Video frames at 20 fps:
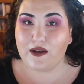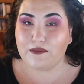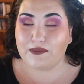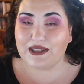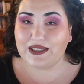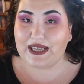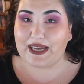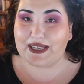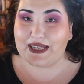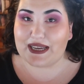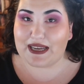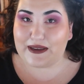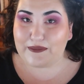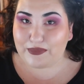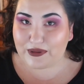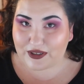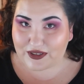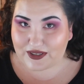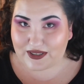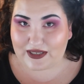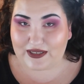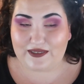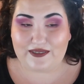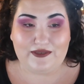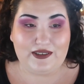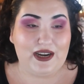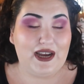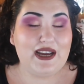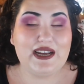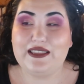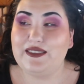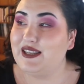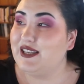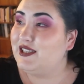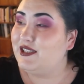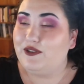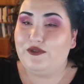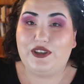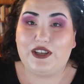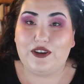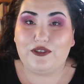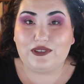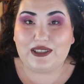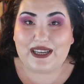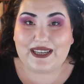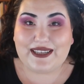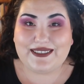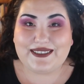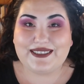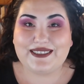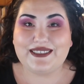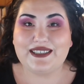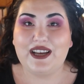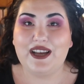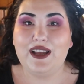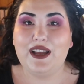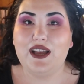but like in person, not in these studio lights.